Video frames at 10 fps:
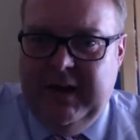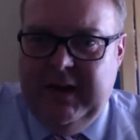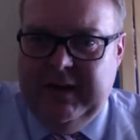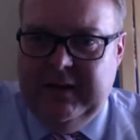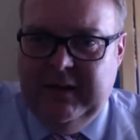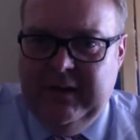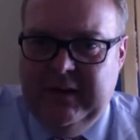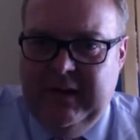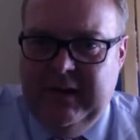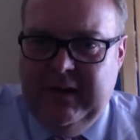Varley's
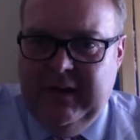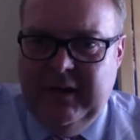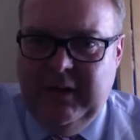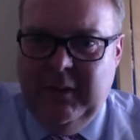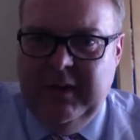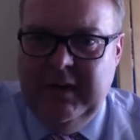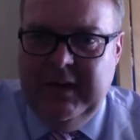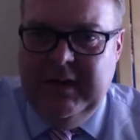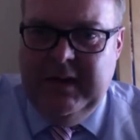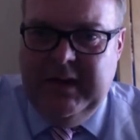online, so
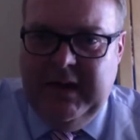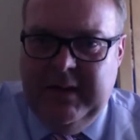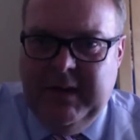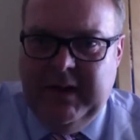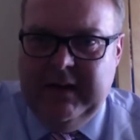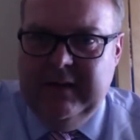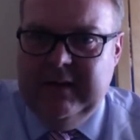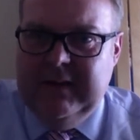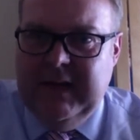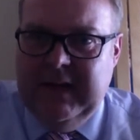I can
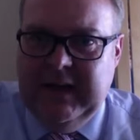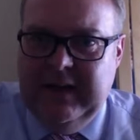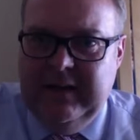see,